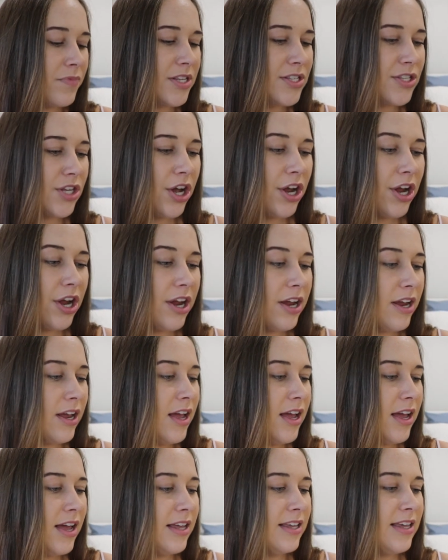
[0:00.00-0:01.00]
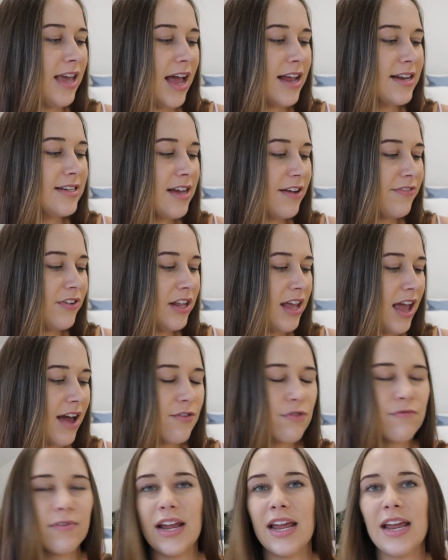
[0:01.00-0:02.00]
So yeah, definitely
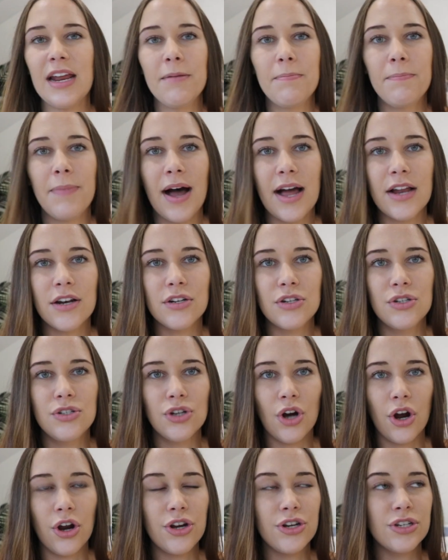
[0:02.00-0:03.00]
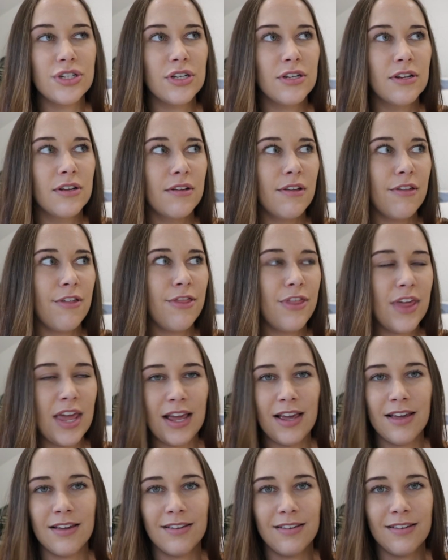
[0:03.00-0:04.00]
have a read, but don't
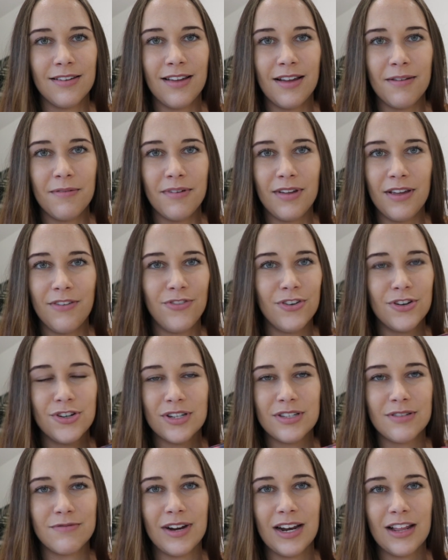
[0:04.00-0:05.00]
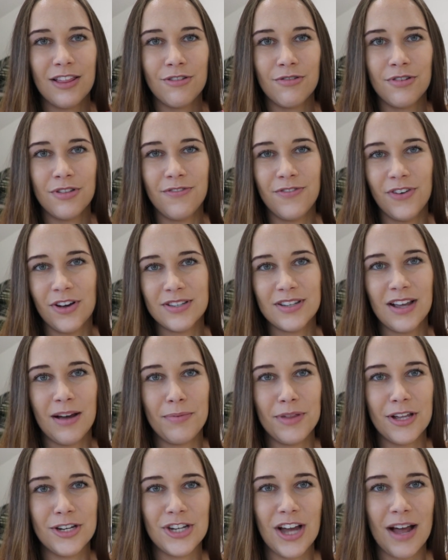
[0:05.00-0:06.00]
think if you're just reading through the first
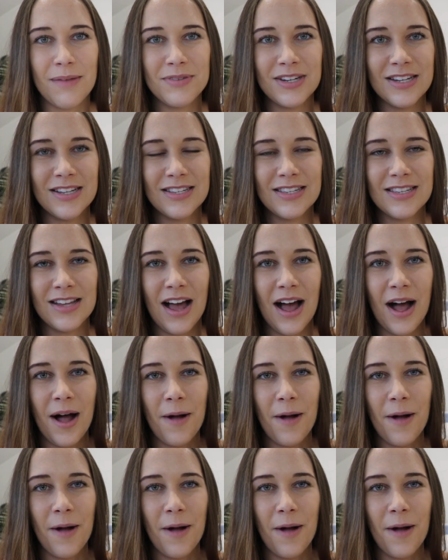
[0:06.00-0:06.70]
couple of chapters,